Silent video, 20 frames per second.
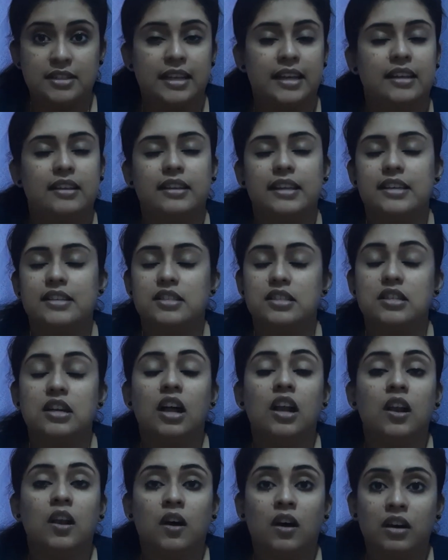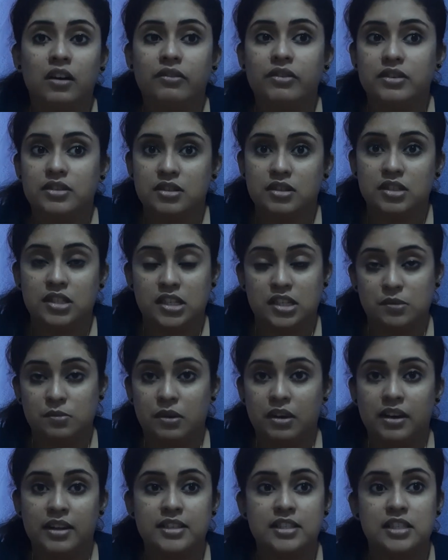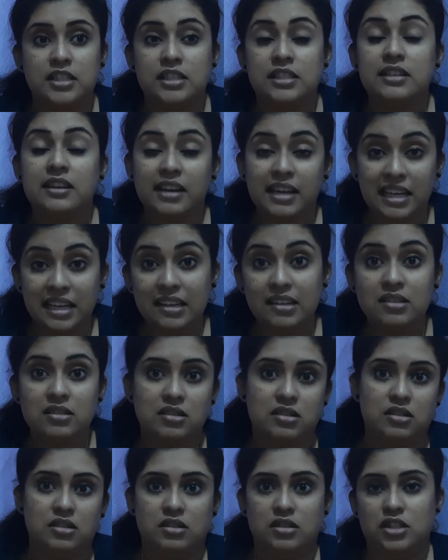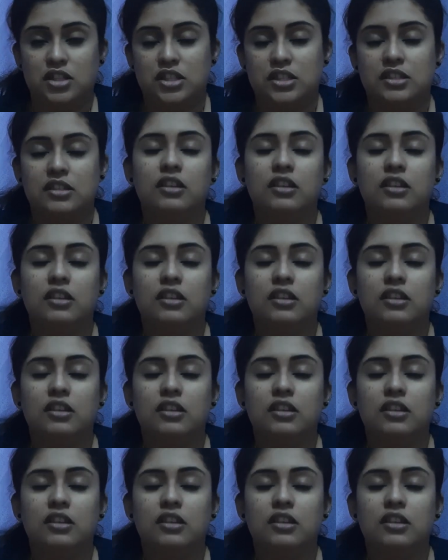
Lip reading: Like this, a lot of research experience, real research